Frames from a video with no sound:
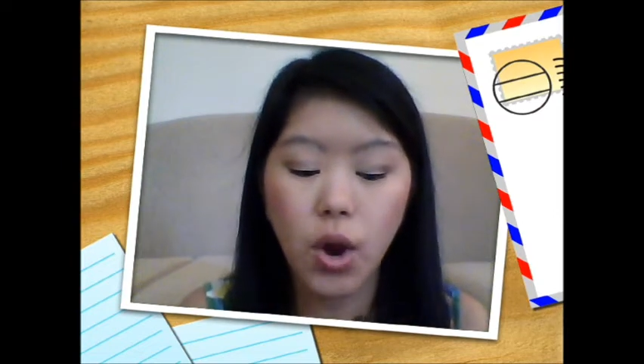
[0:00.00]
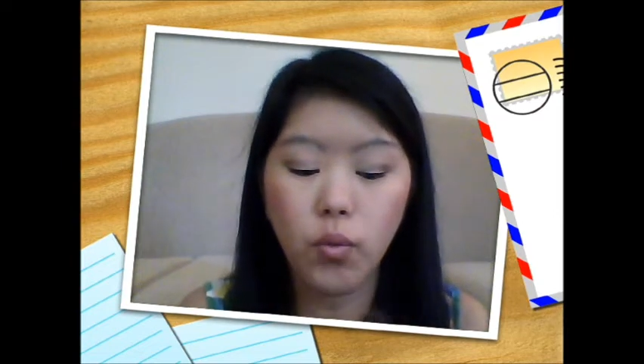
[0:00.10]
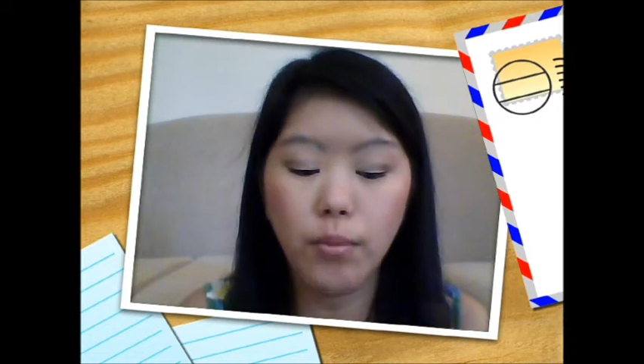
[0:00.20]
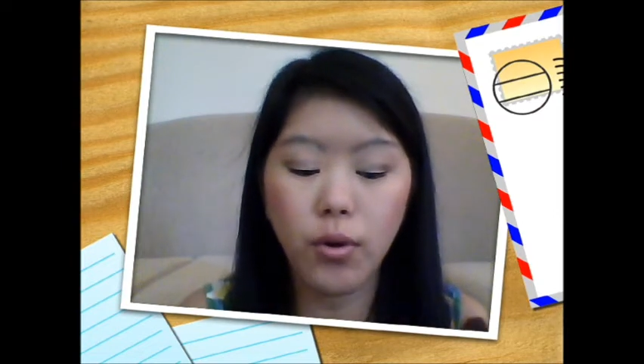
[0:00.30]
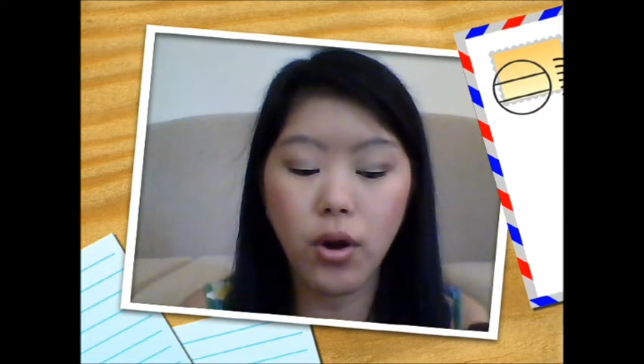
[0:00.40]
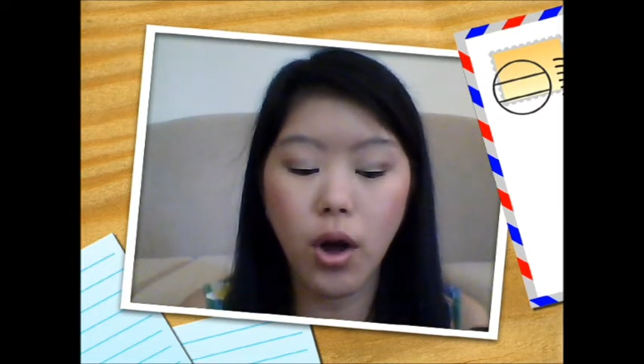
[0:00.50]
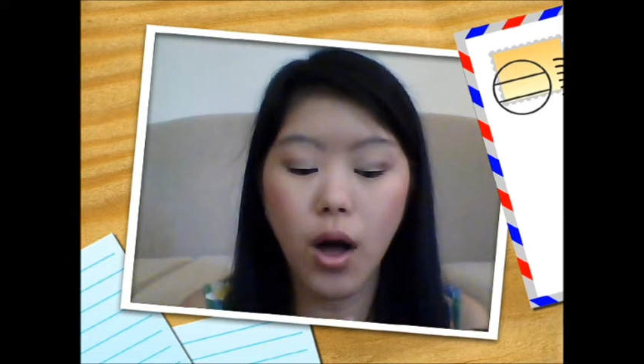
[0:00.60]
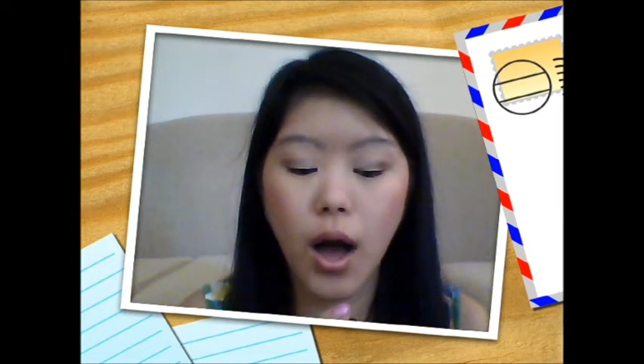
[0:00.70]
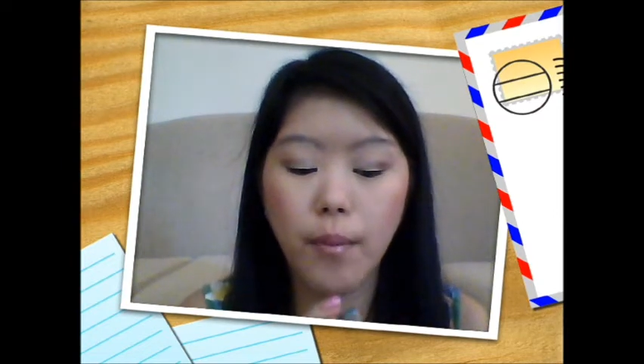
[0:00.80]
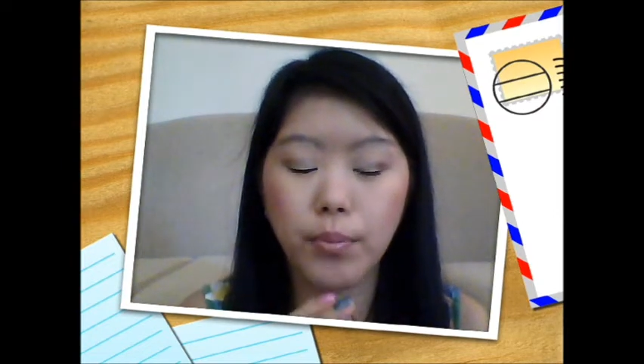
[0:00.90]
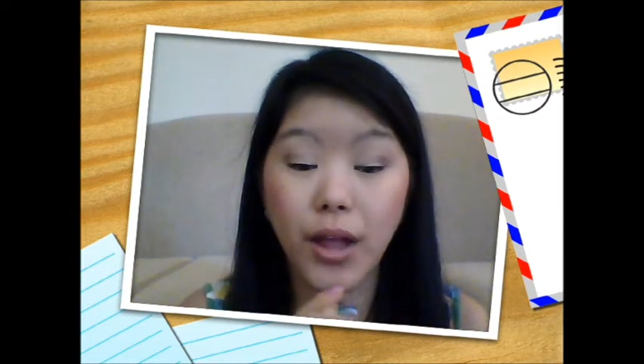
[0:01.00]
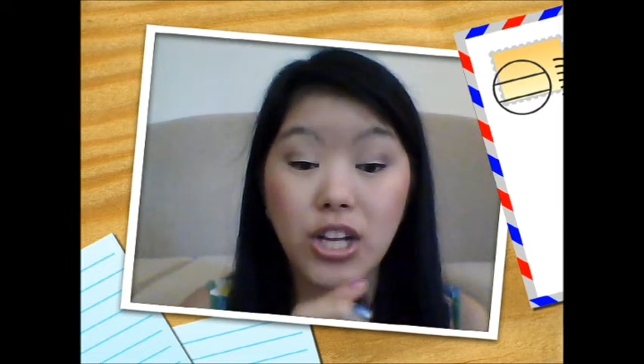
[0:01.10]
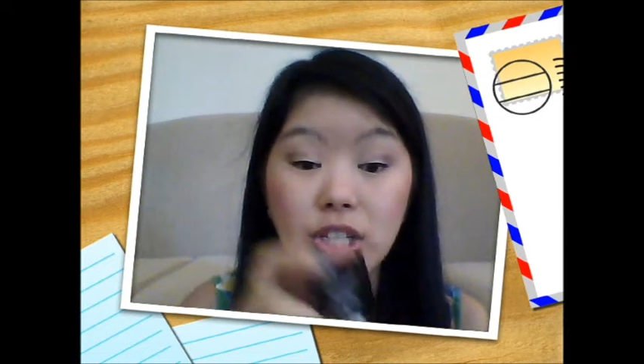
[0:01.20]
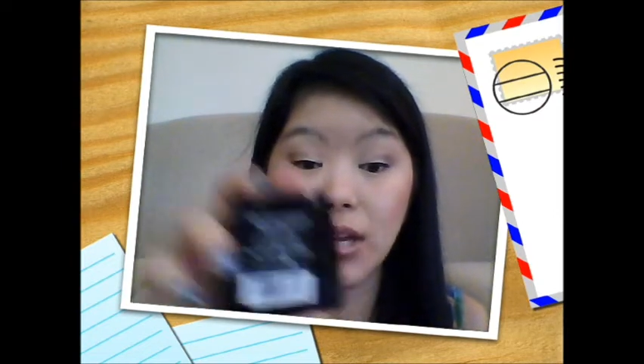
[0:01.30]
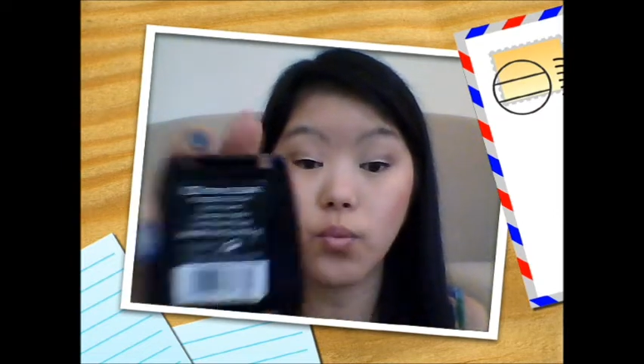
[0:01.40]
Rimmel um,
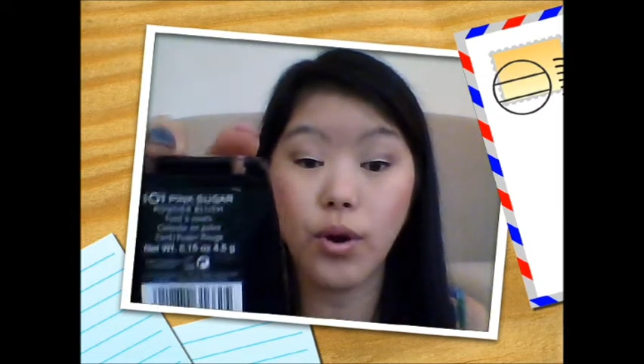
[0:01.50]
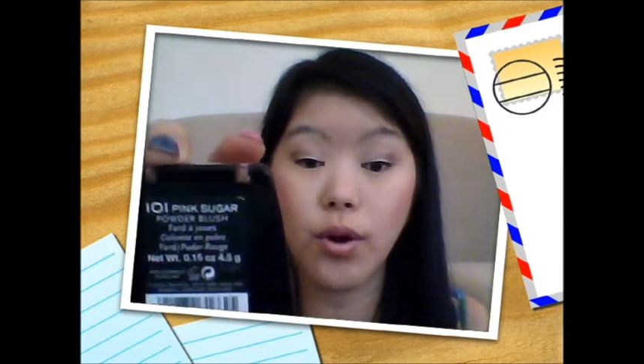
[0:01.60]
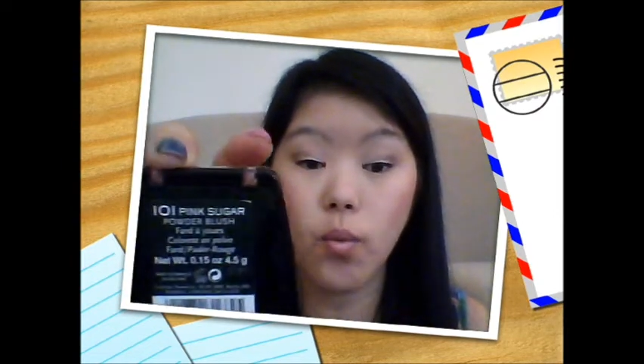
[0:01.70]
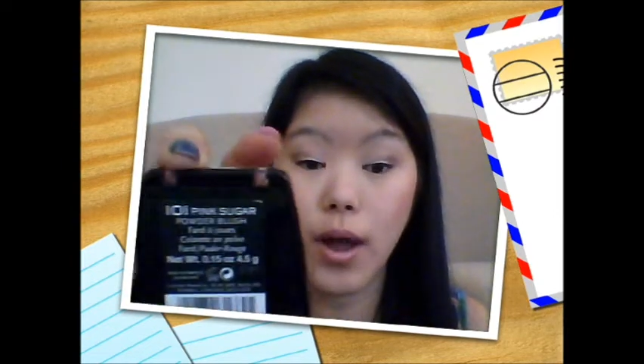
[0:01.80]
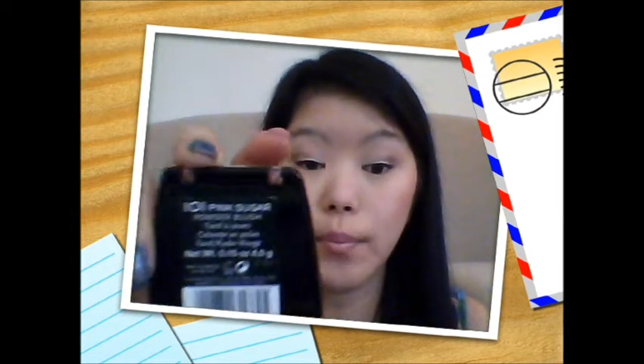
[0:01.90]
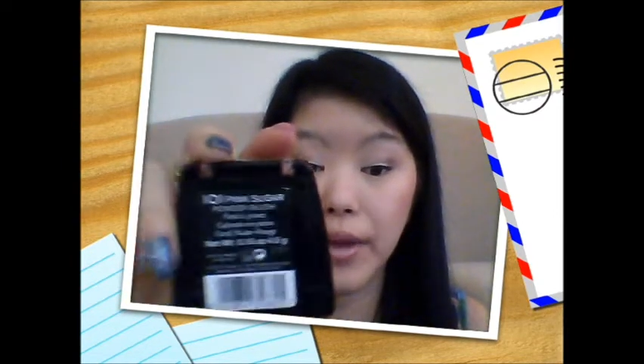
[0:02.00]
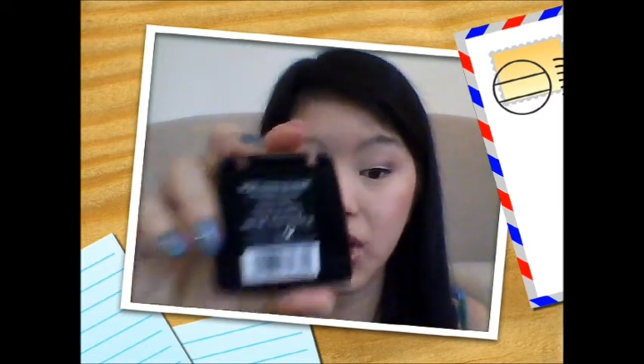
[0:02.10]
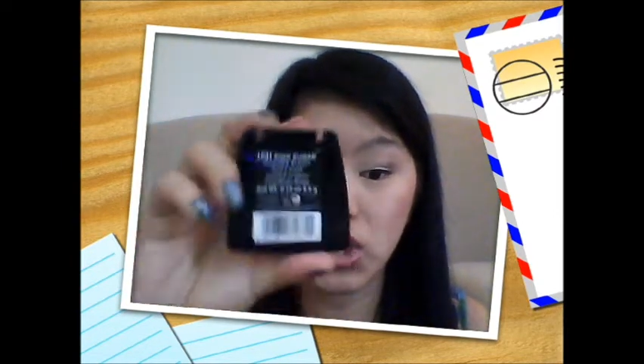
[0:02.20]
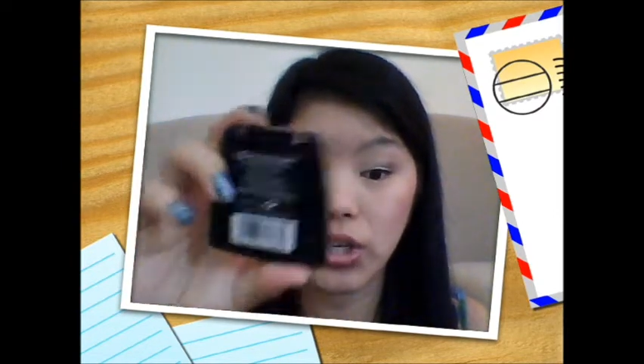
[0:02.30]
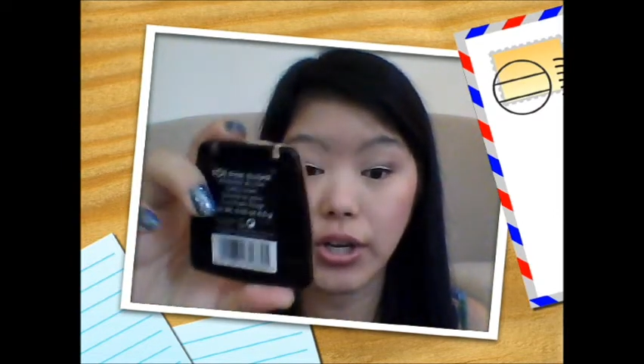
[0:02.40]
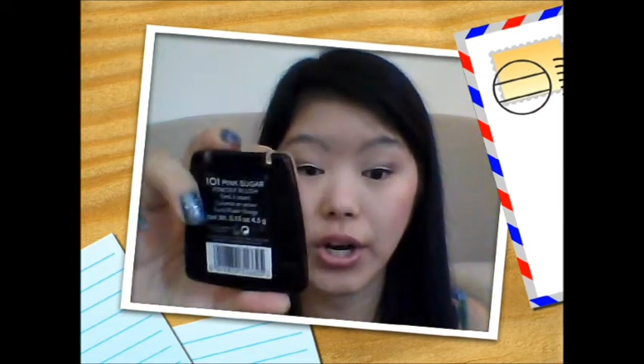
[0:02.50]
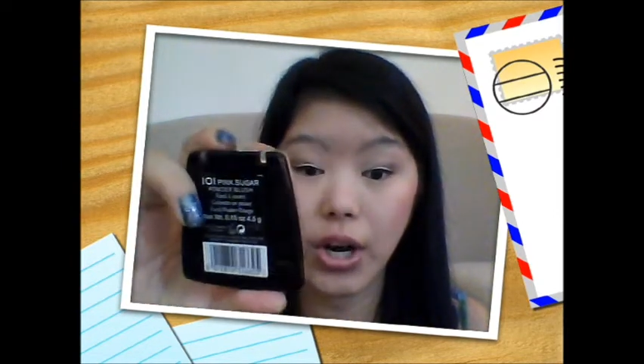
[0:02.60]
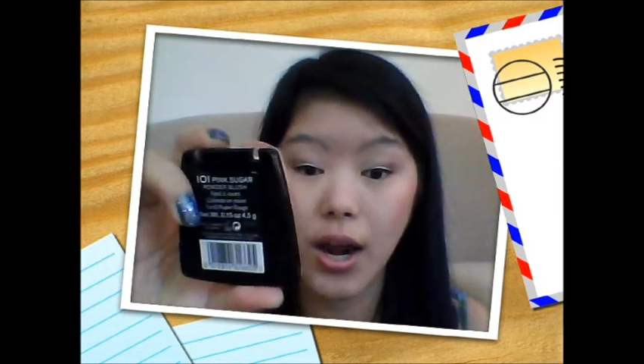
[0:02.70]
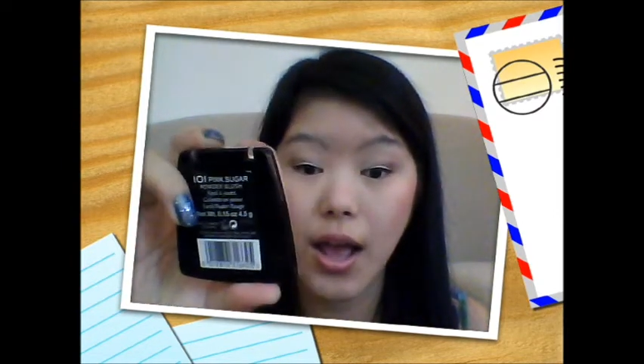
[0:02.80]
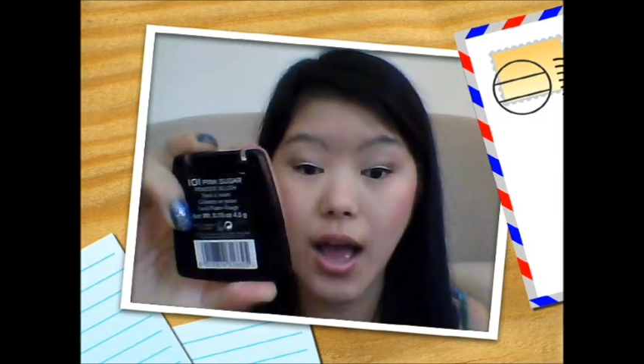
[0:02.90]
blush in 101 Pink Sugar.